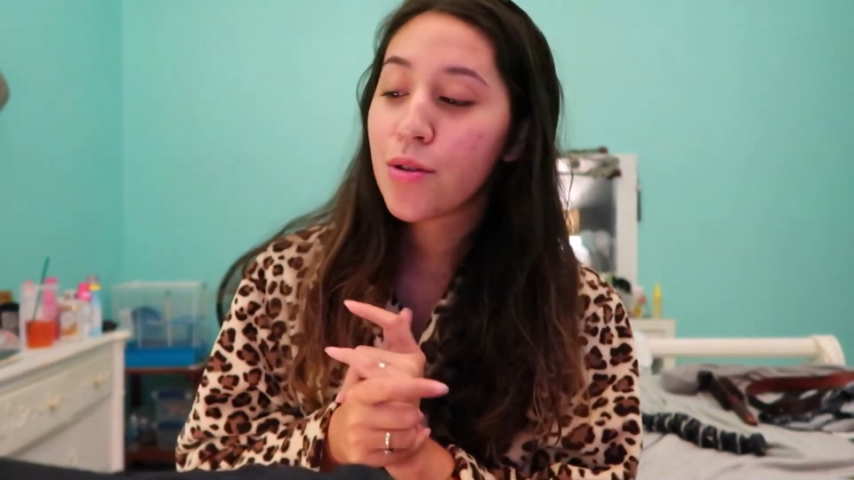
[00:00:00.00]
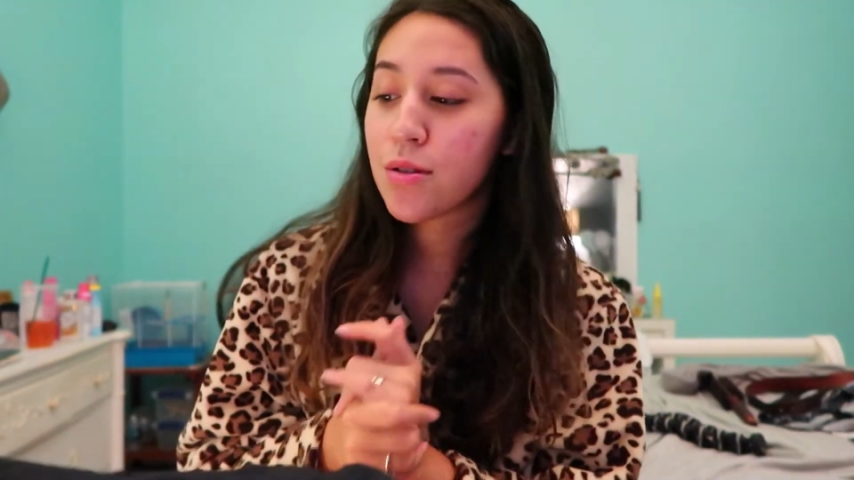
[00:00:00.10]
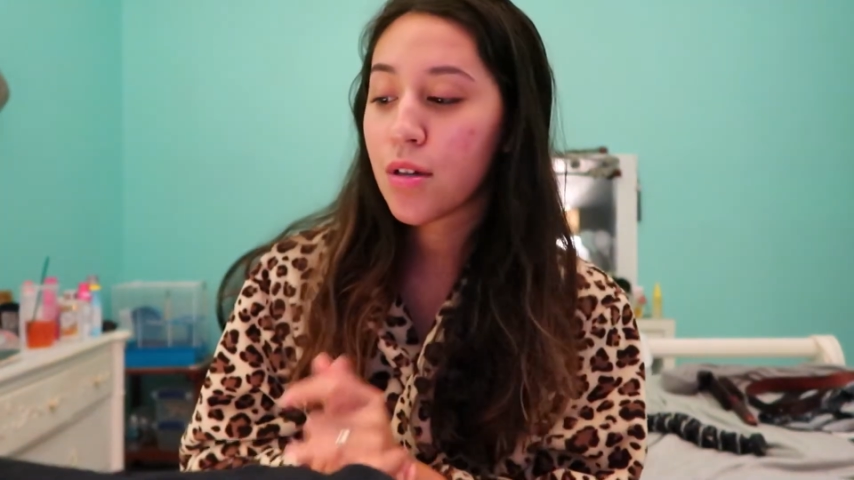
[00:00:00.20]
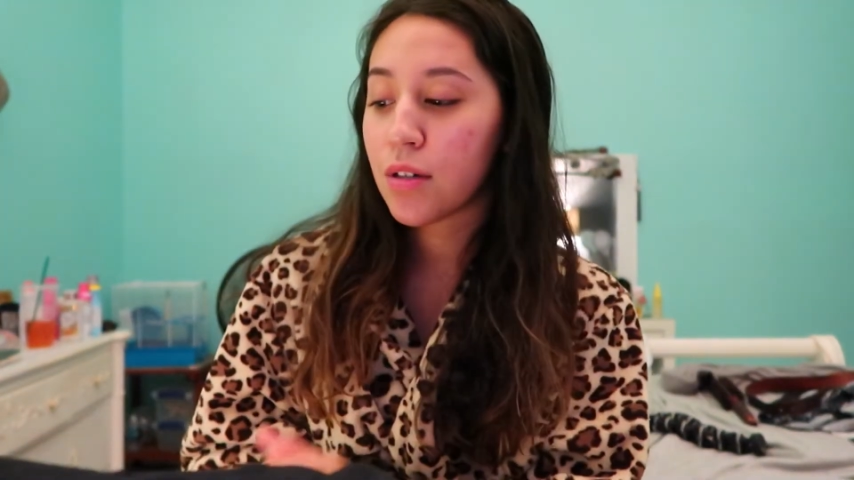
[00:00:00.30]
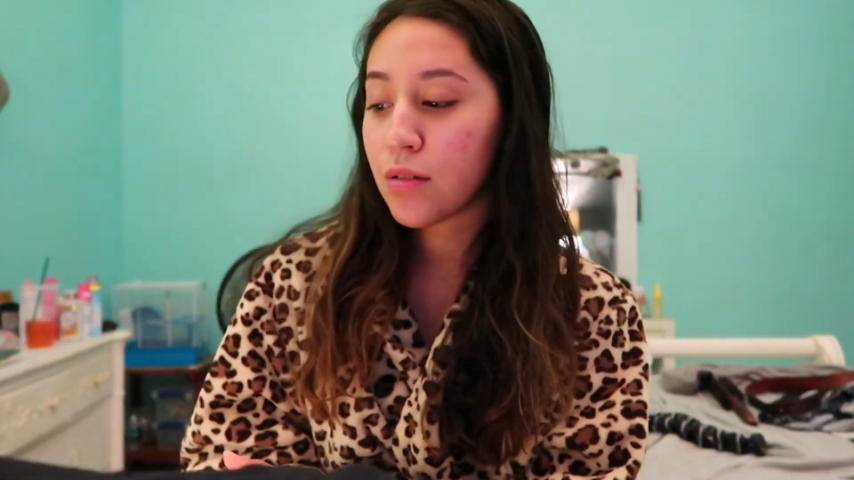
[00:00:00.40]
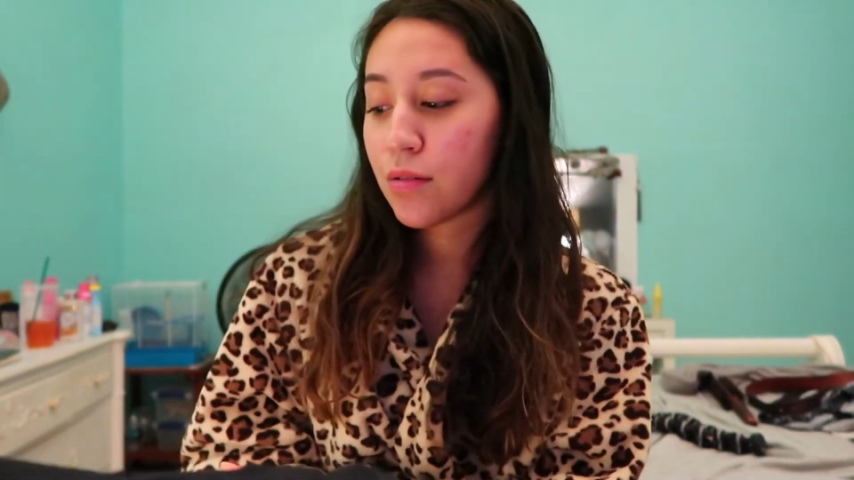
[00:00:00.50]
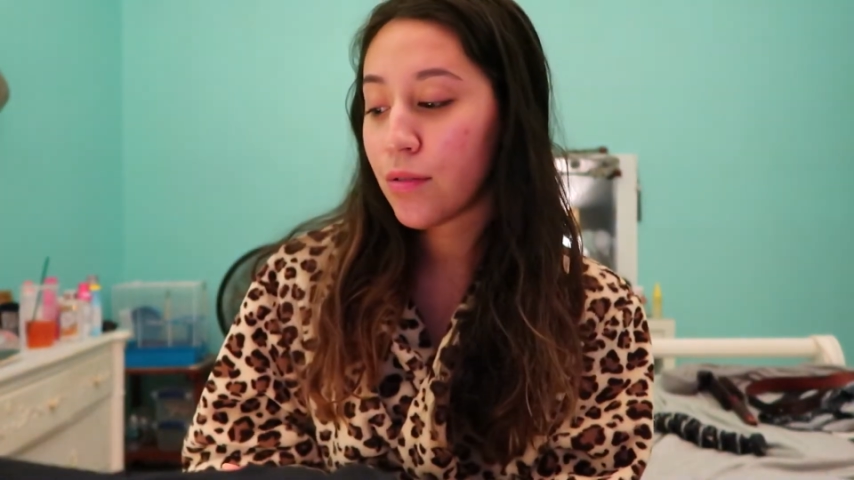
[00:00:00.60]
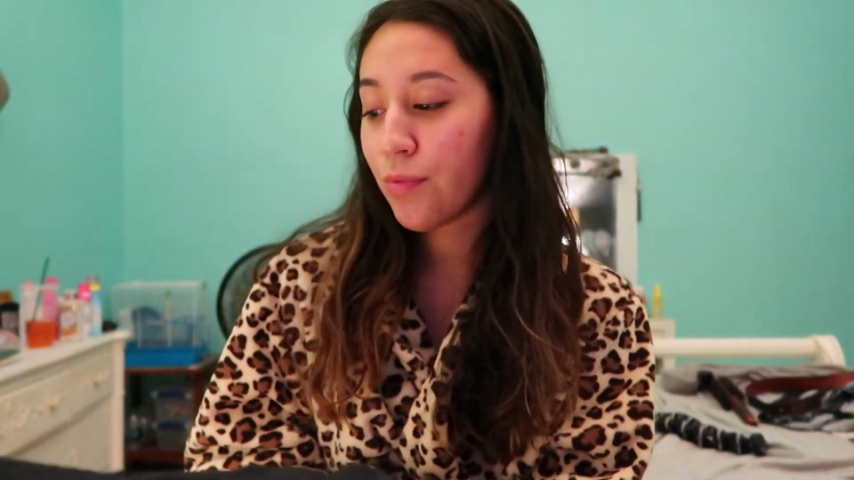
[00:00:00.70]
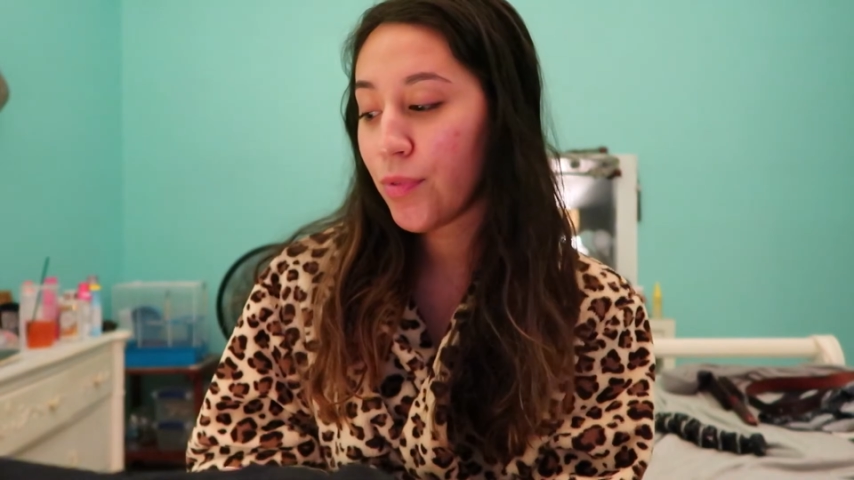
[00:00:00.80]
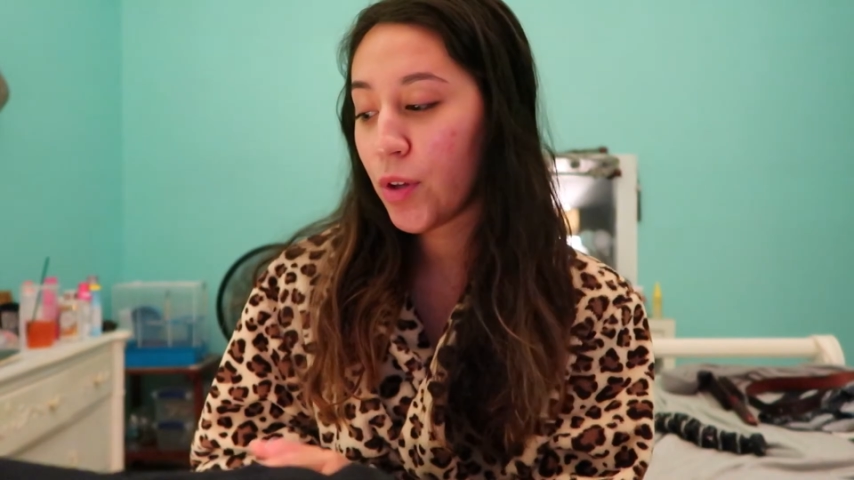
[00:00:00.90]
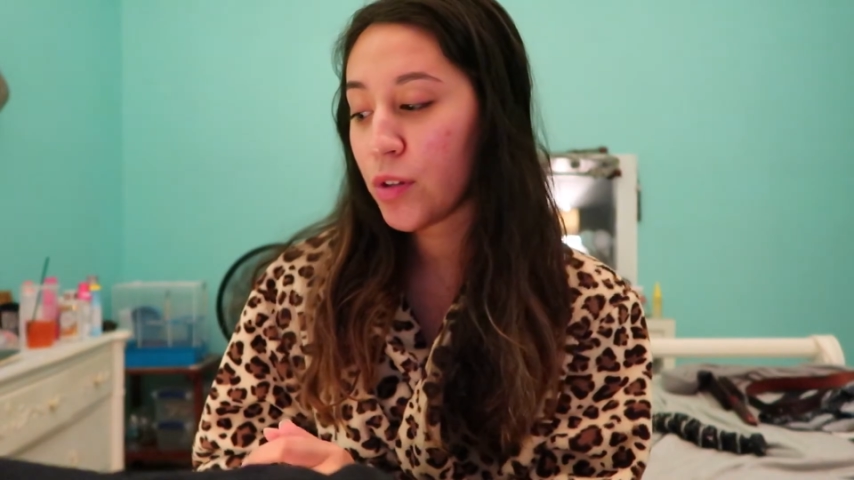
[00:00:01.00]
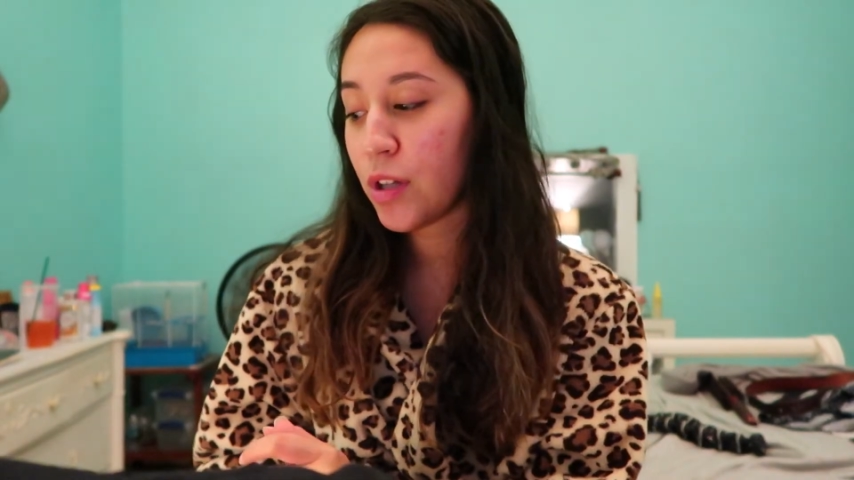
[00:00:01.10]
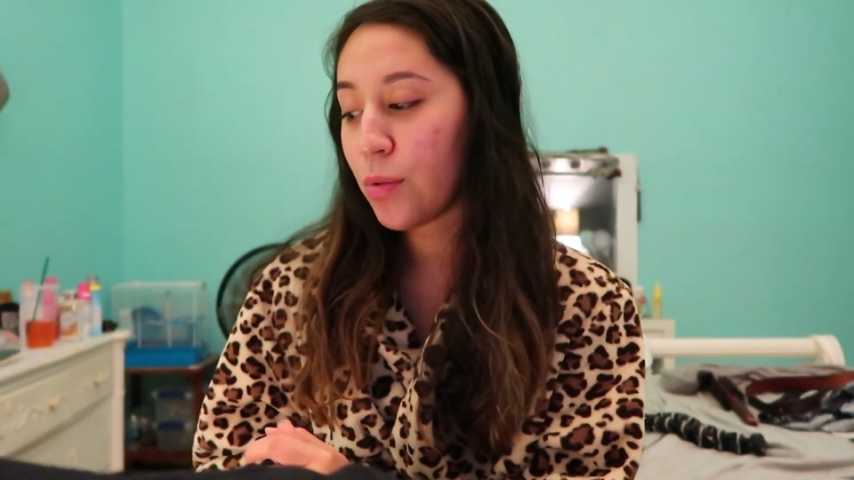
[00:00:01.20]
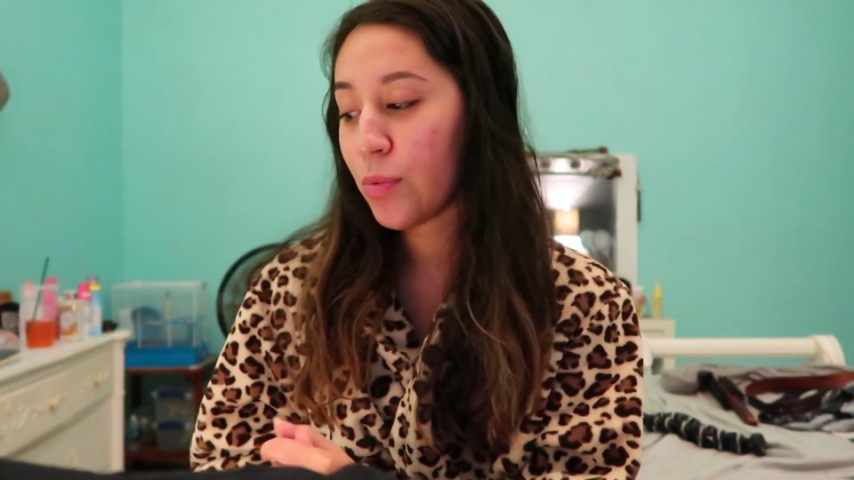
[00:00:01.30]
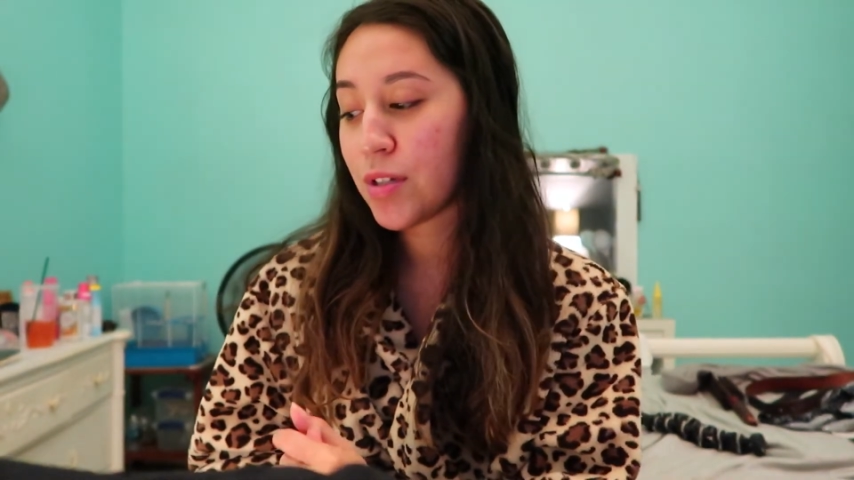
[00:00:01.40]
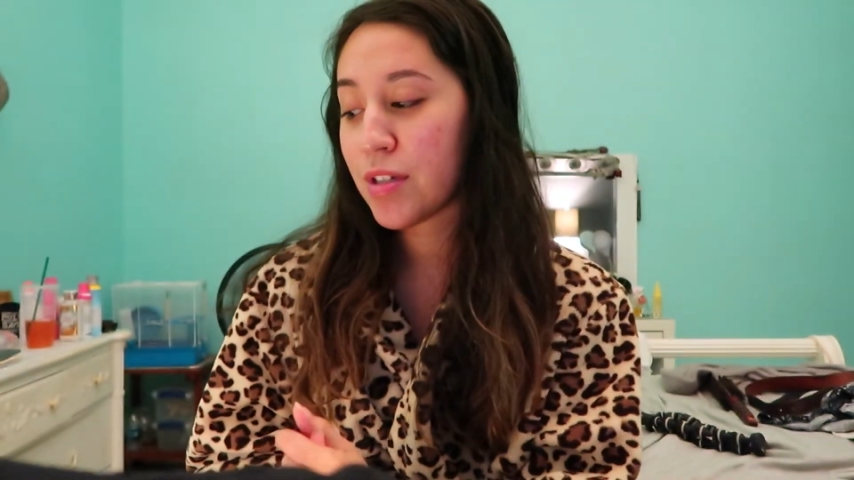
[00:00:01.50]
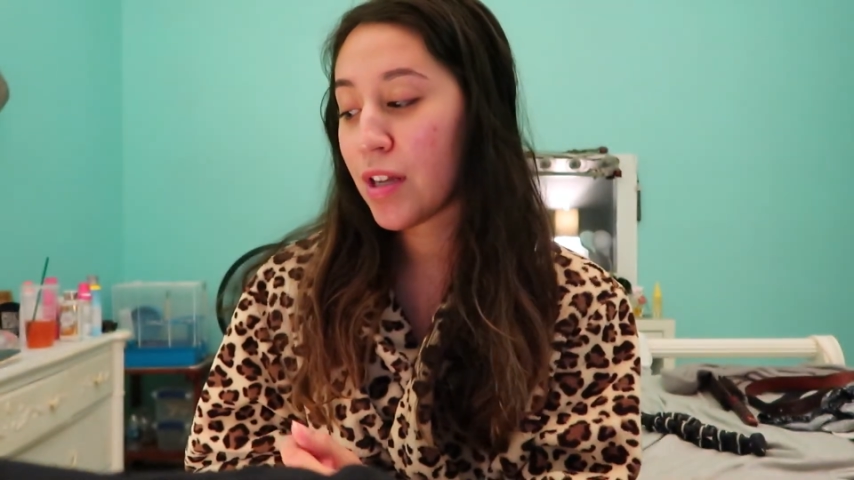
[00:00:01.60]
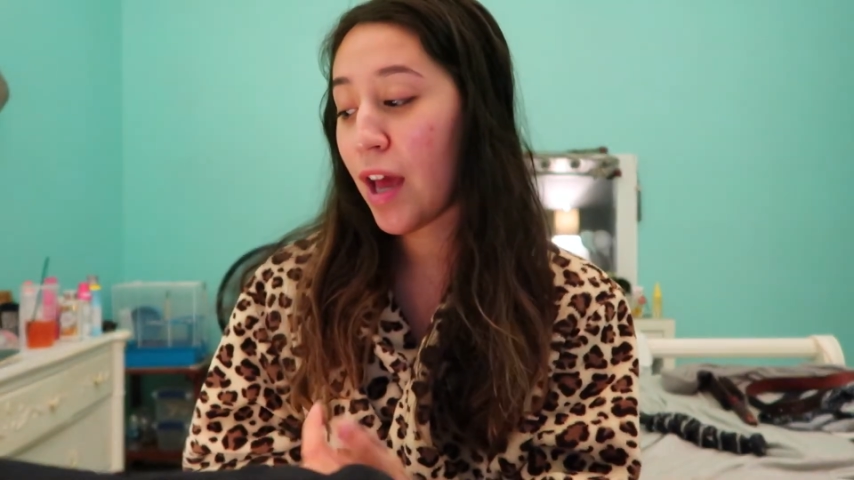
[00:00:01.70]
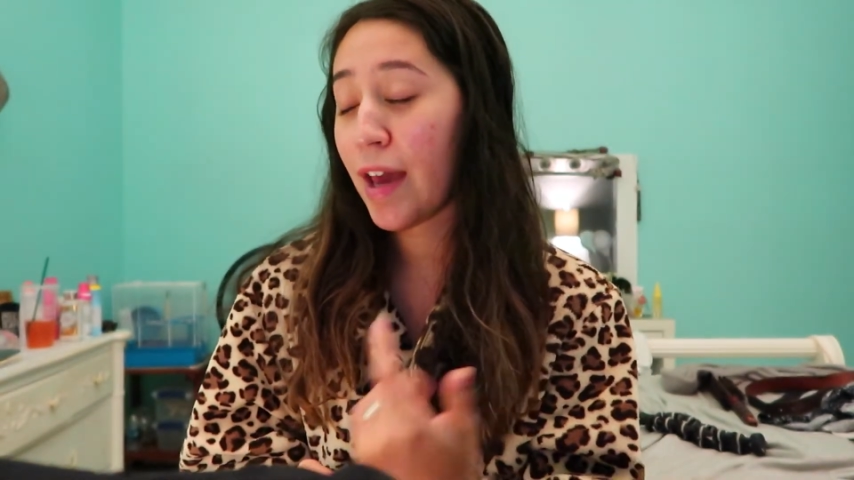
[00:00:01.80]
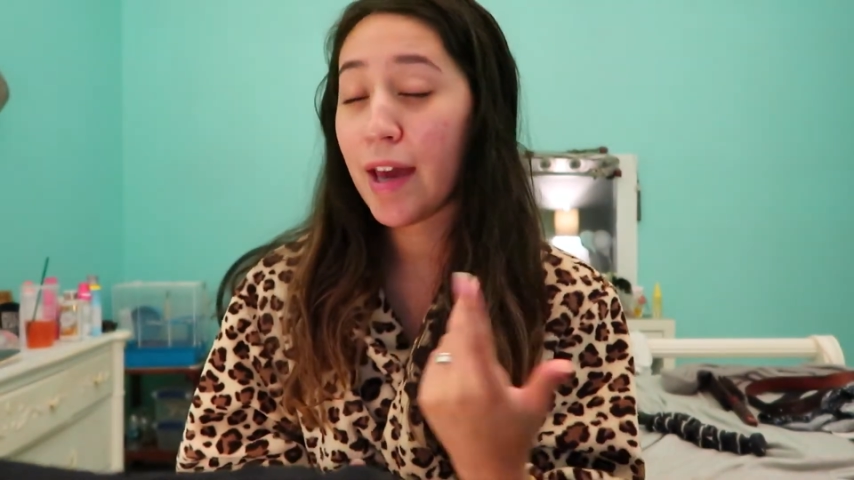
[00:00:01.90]
so the only reason
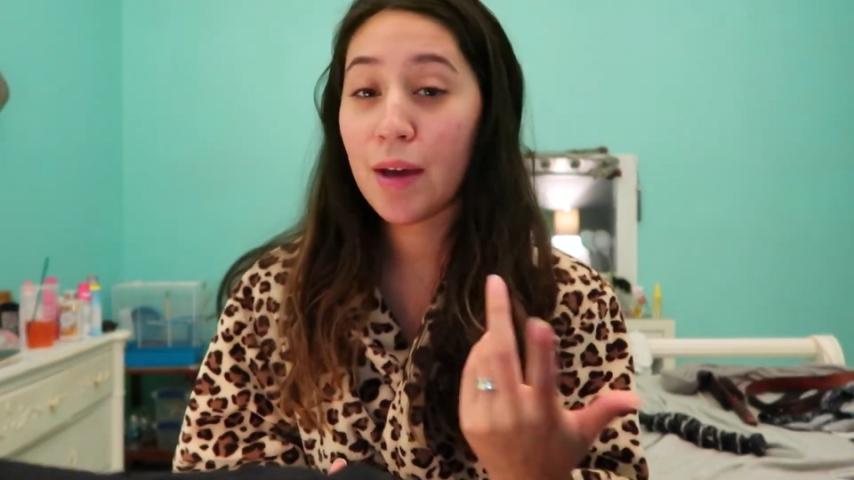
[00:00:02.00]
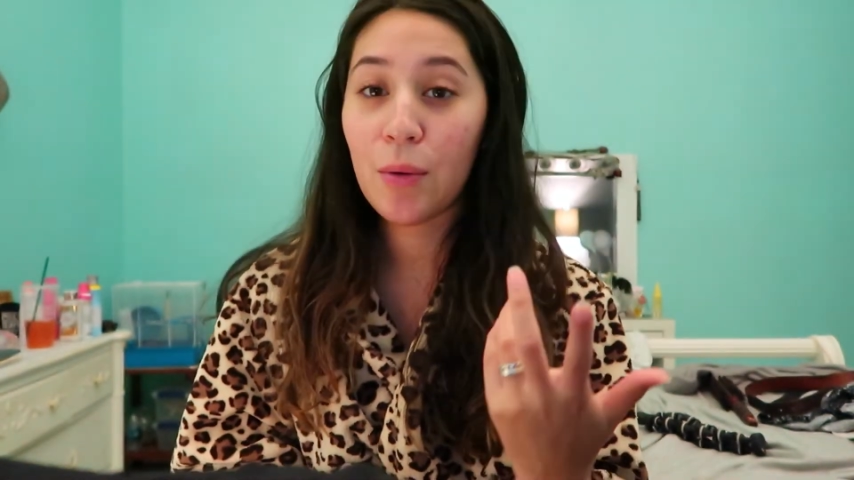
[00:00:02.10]
I